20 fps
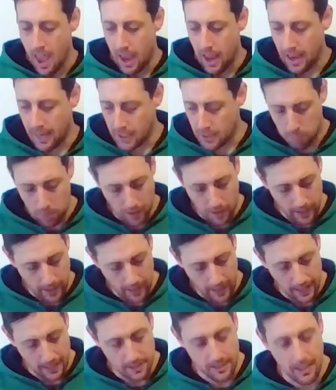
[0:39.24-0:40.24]
Each player
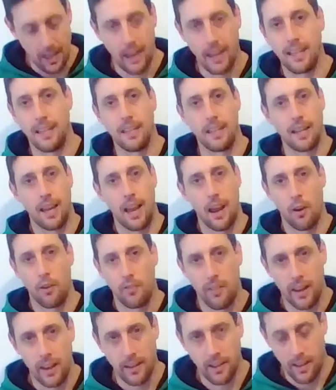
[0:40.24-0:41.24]
gets a
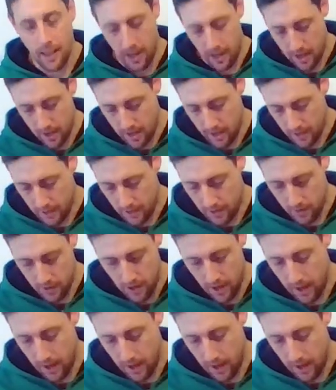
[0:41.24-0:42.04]
caravan card,